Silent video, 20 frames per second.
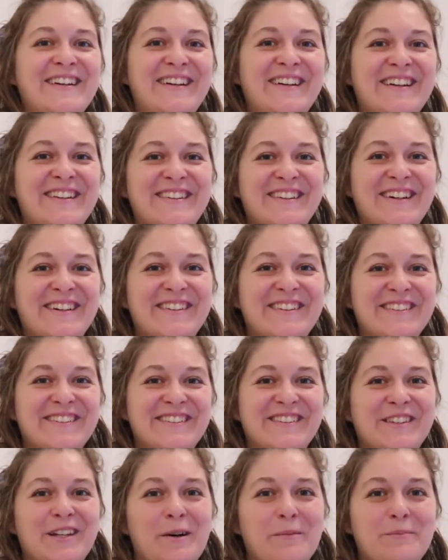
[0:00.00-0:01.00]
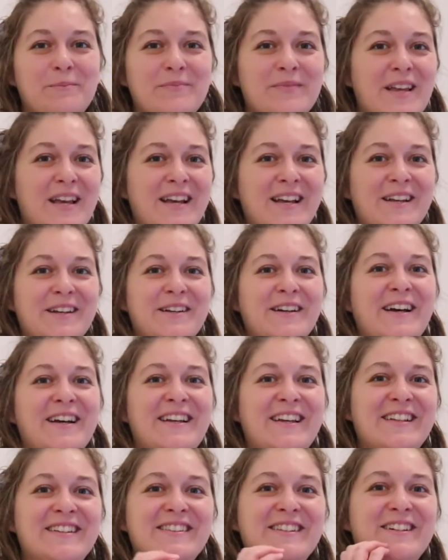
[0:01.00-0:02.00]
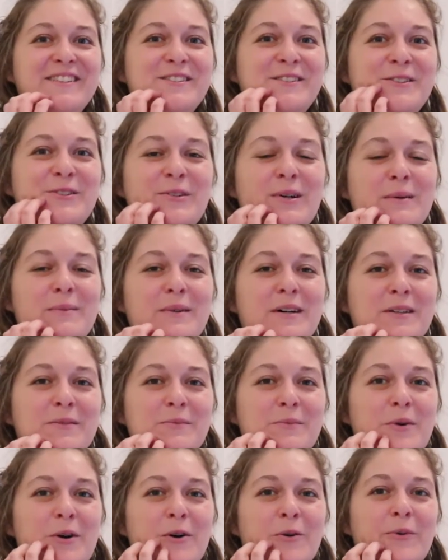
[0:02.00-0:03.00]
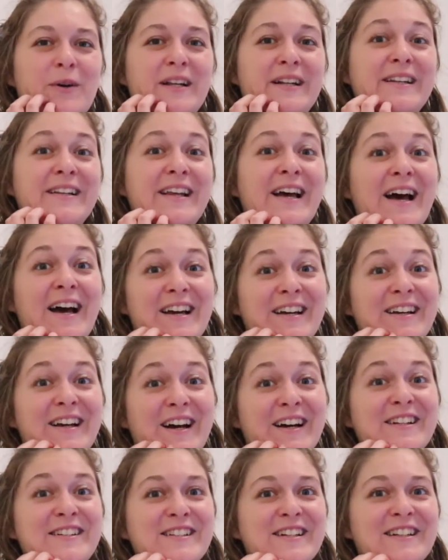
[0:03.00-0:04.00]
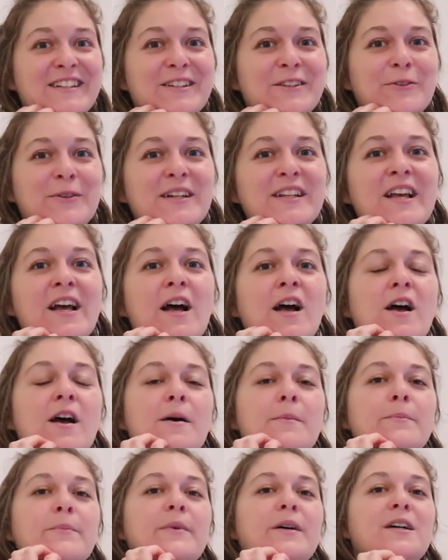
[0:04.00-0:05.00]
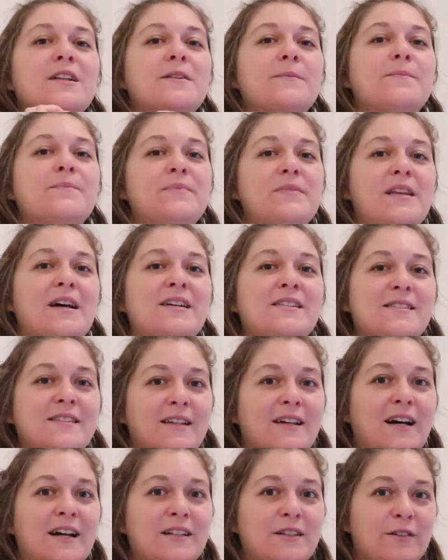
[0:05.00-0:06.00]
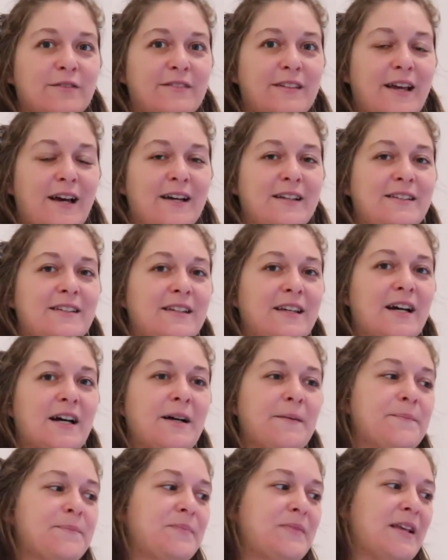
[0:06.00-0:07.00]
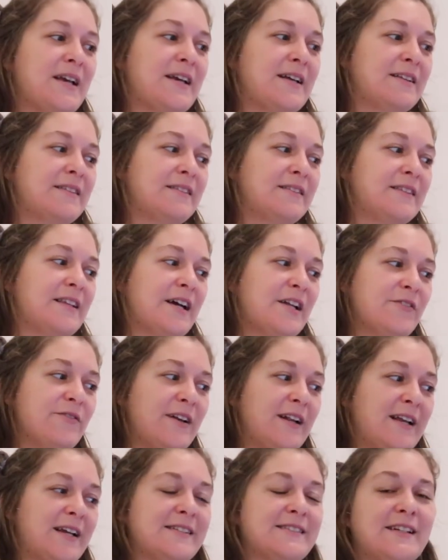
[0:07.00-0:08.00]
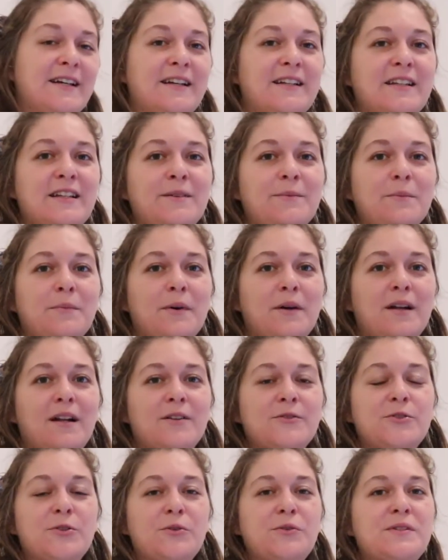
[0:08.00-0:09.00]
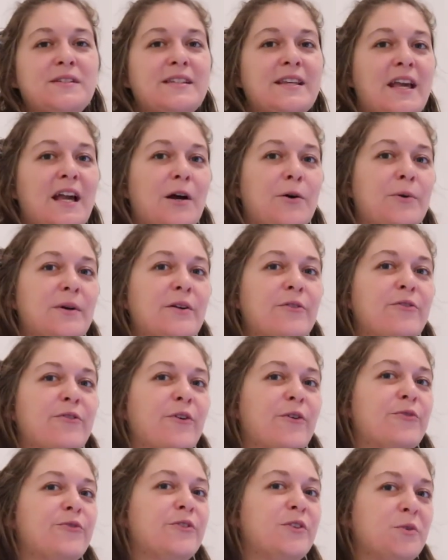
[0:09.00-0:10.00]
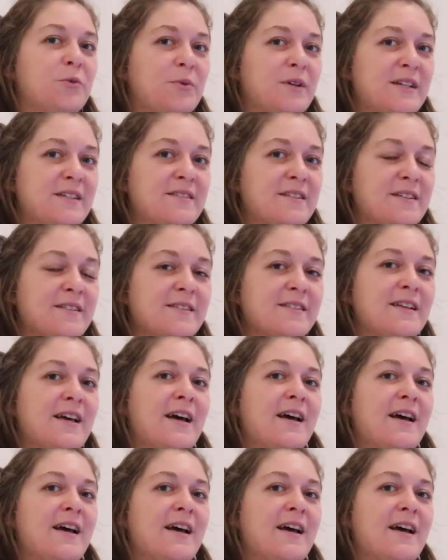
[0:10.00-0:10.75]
another topic. I can talk to you about more when I actually do it. But that's kind of the idea. And that feels exciting, but also scary for a few reasons.